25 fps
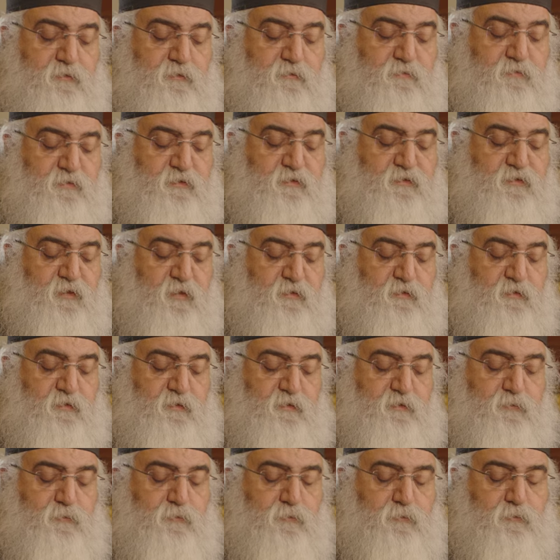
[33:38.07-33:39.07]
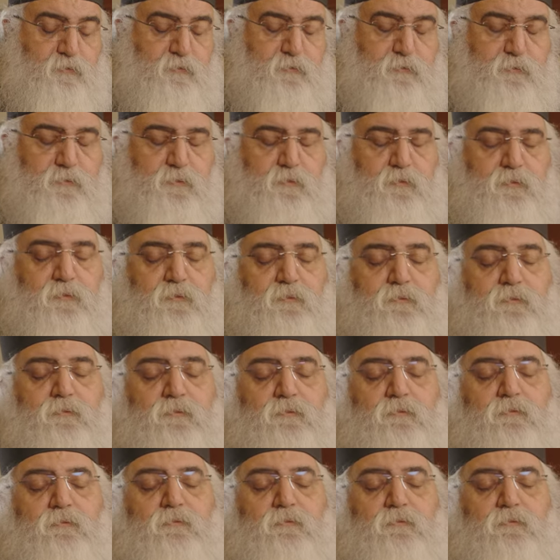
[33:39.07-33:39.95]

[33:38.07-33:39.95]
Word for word: of iconoclasm.